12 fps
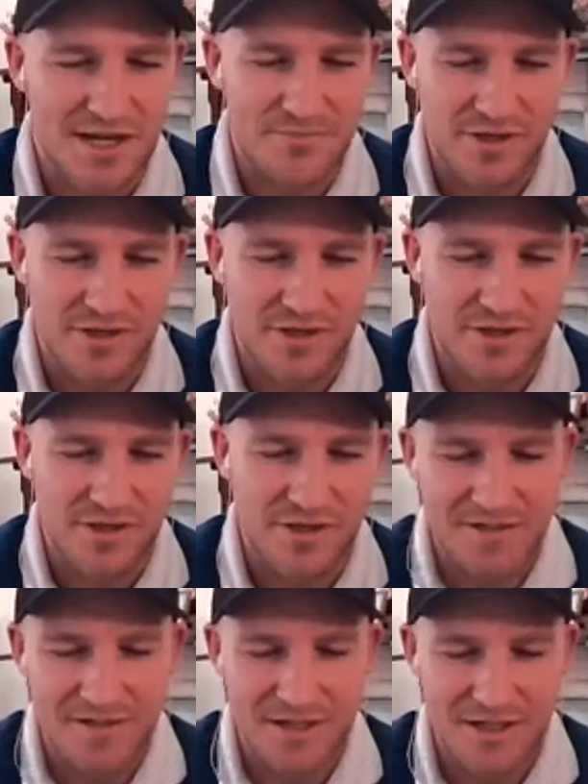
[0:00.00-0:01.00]
plan,
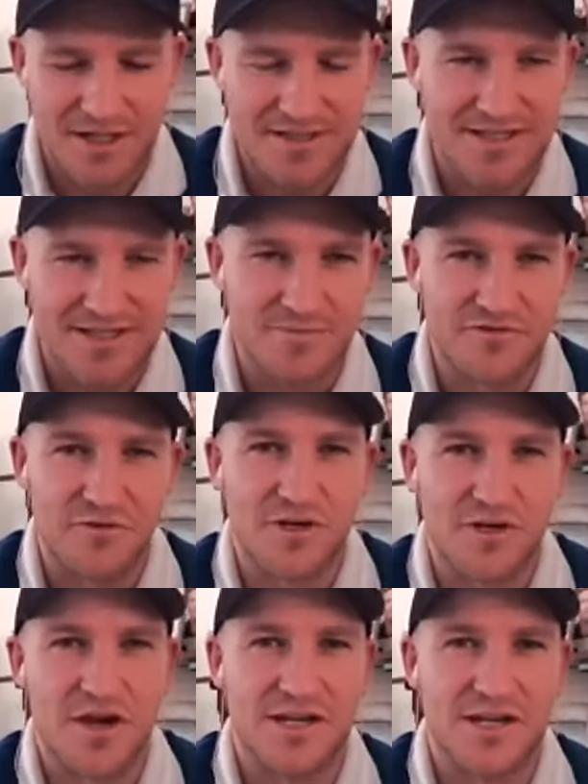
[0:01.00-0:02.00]
I said before
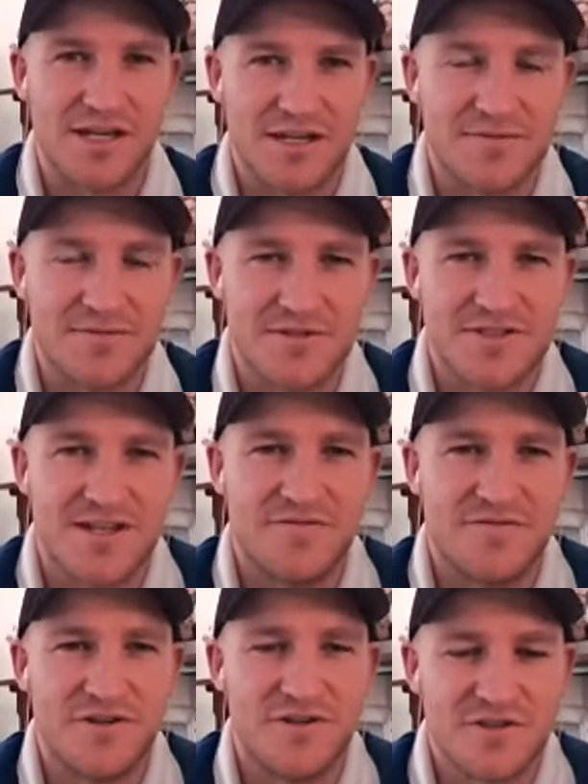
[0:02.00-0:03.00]
going in, and it was said a
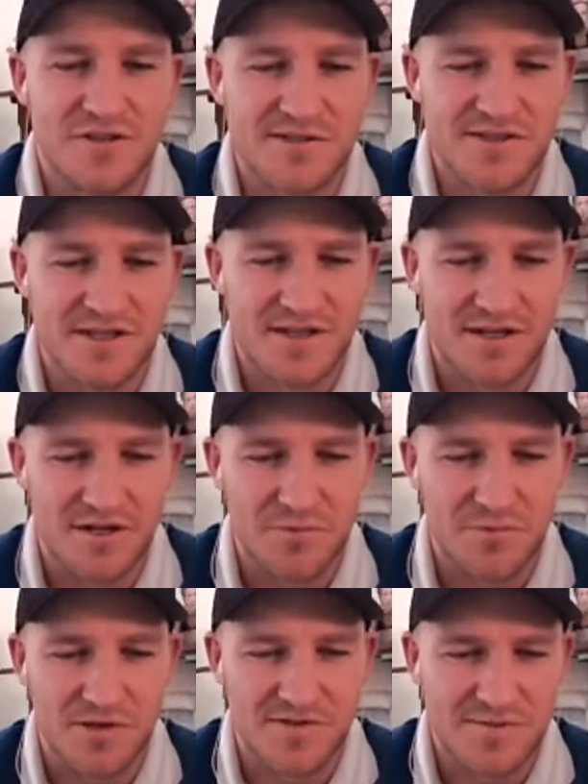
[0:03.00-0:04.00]
few times in there, that I
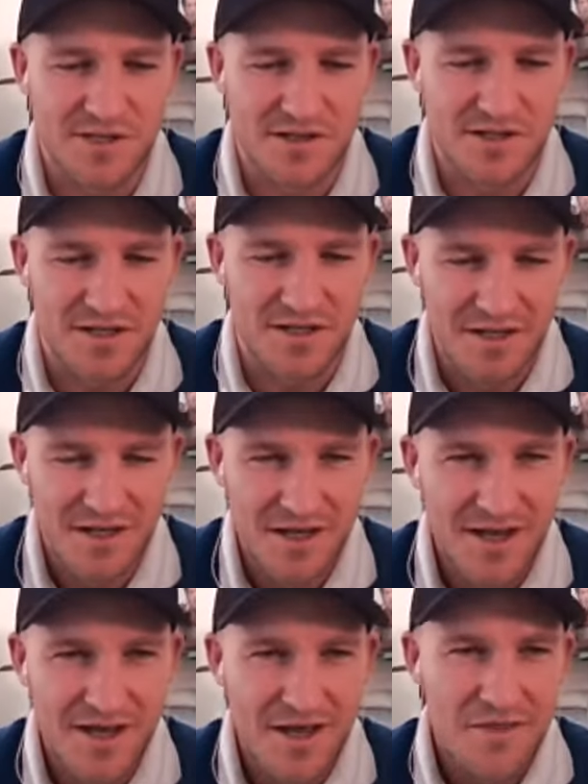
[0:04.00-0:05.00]
wanted to be the
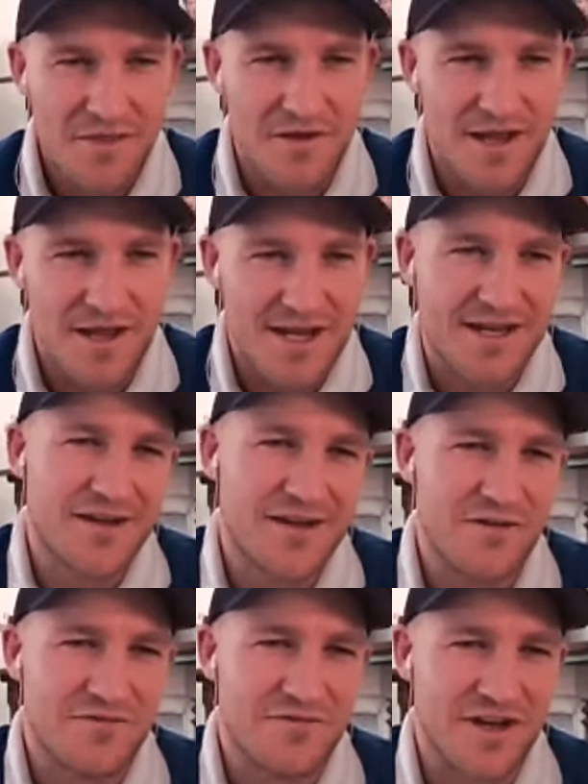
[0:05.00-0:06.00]
neck
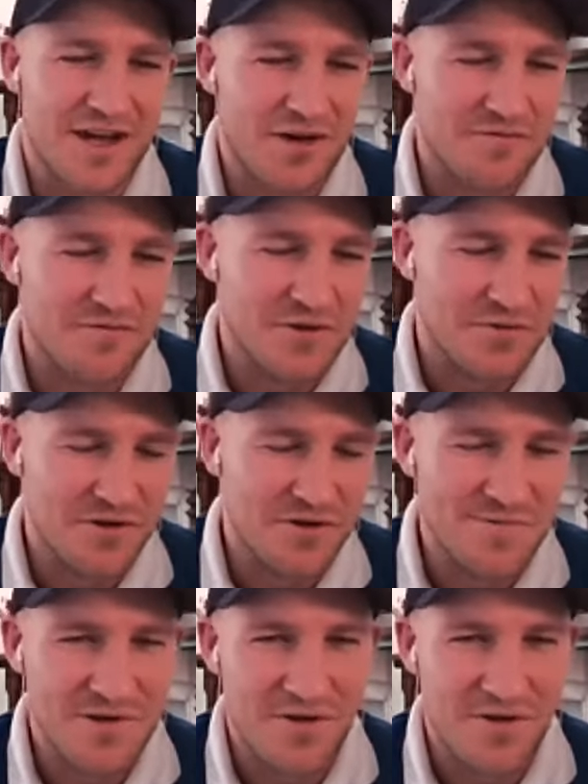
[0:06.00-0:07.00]
of the
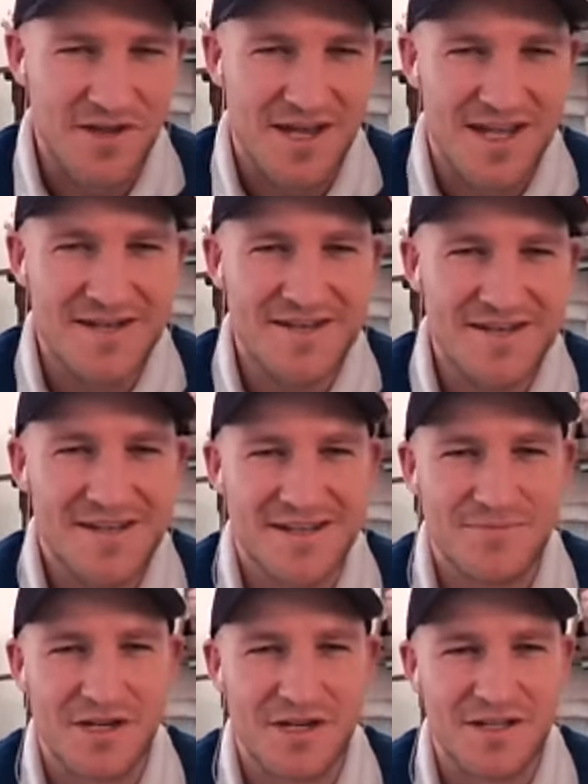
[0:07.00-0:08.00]
group and not the head,
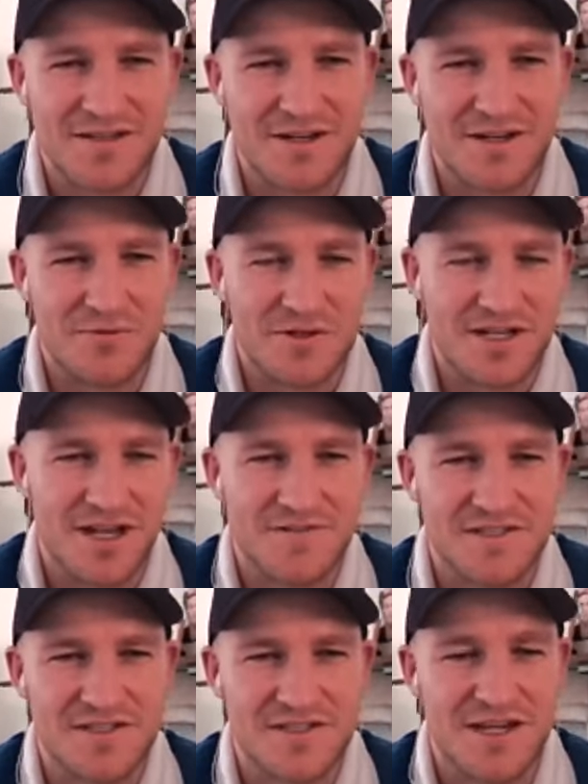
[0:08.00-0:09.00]
meaning that I wanted to have a
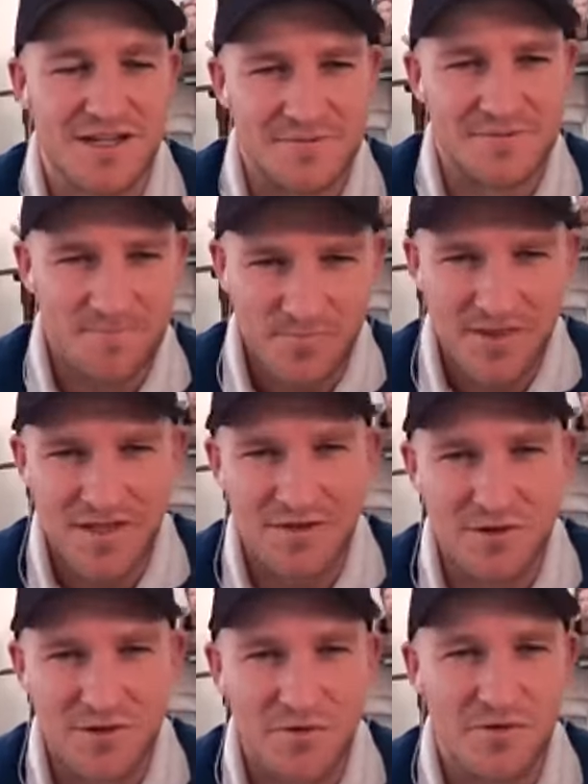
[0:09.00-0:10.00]
say in
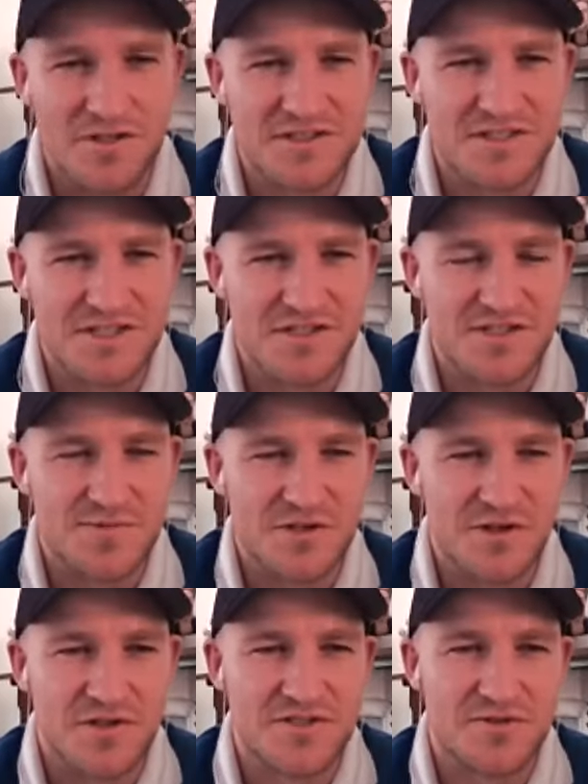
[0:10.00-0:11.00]
all the decisions, but
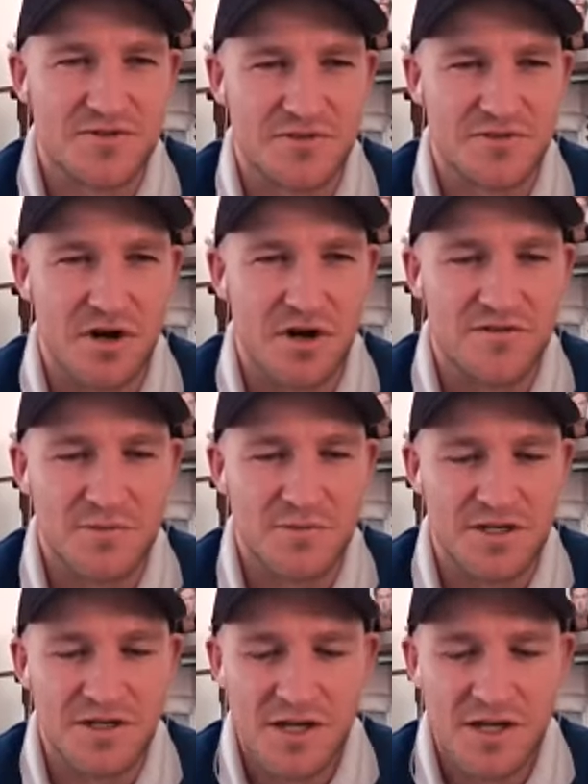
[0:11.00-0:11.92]
not sort of drive them. And